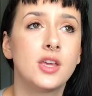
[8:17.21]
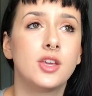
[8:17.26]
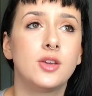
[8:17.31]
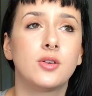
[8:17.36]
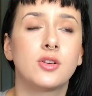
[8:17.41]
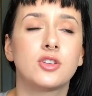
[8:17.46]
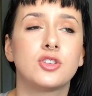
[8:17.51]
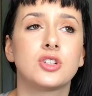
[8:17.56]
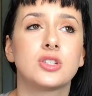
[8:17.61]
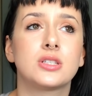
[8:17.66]

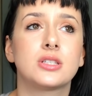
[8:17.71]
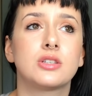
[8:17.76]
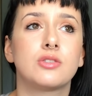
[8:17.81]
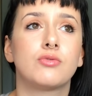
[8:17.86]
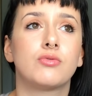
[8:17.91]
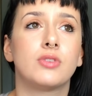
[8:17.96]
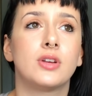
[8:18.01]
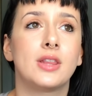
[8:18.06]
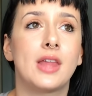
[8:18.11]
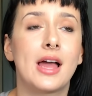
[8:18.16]
You're just
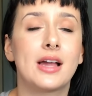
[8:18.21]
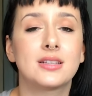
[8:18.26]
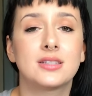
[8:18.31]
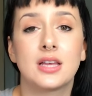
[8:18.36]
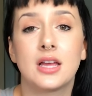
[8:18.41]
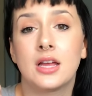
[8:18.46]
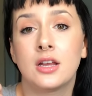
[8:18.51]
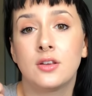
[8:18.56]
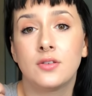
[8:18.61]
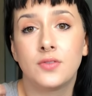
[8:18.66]
relaxed
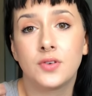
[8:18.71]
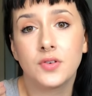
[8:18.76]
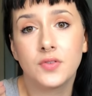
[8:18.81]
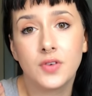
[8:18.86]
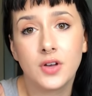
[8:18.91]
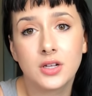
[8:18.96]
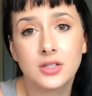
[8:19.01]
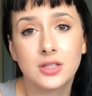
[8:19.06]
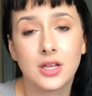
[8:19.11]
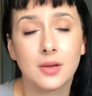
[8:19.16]
and you feel
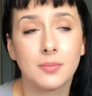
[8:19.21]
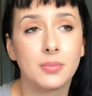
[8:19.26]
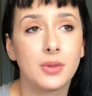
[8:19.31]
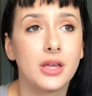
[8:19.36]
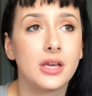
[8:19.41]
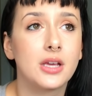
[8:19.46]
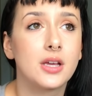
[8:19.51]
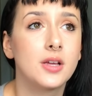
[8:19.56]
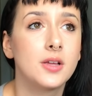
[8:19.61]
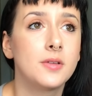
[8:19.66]
fucked up.
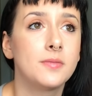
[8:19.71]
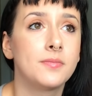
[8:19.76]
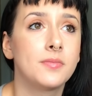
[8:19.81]
Like,